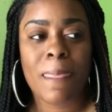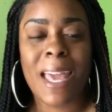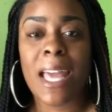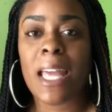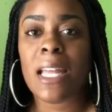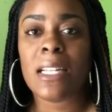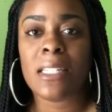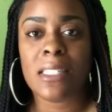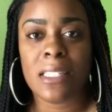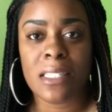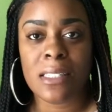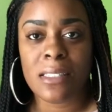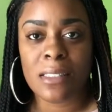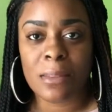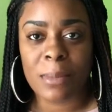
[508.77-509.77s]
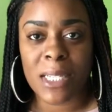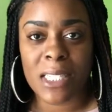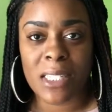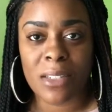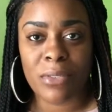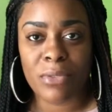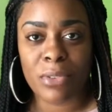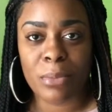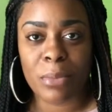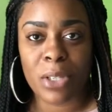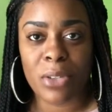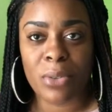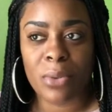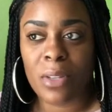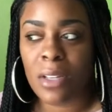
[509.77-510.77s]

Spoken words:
I had to distance myself from you.